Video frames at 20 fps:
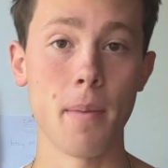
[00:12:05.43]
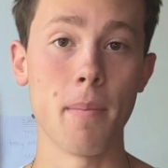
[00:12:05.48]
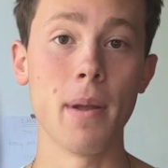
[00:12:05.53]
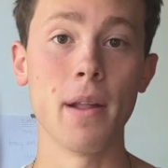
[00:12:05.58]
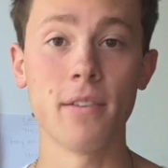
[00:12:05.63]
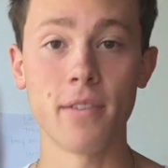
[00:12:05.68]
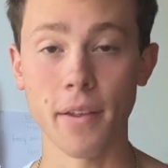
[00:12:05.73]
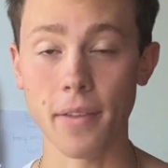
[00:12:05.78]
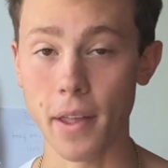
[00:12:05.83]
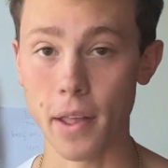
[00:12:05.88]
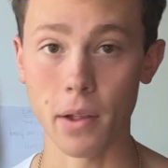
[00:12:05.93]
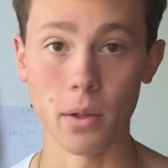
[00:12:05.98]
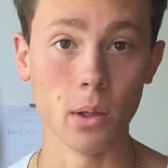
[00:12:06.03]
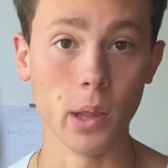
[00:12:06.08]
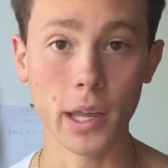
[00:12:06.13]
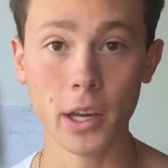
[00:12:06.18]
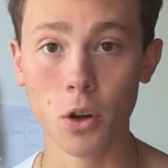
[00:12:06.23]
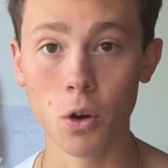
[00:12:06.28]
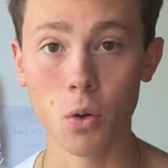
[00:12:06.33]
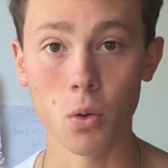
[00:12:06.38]
that means that they
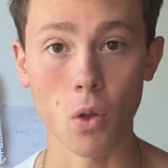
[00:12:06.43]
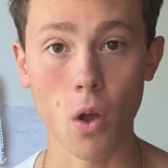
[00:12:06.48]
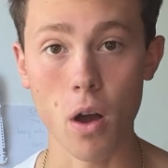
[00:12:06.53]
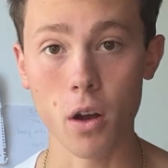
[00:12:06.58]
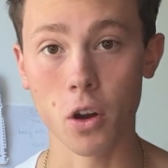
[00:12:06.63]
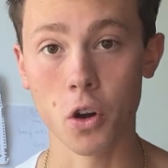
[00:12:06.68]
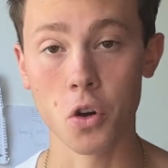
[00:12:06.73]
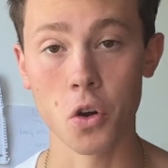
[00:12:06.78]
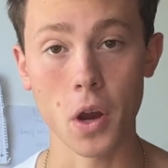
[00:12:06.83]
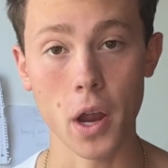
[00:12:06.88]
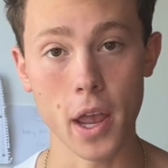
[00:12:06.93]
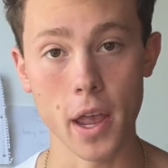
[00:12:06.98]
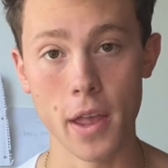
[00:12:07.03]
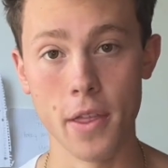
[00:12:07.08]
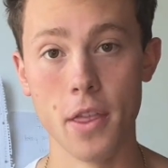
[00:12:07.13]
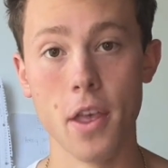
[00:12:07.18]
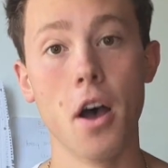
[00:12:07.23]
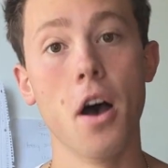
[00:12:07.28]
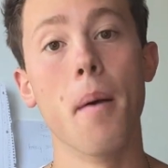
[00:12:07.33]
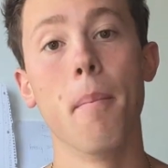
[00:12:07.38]
linger longer
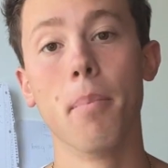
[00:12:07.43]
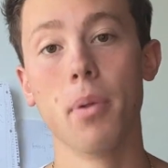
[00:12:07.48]
in the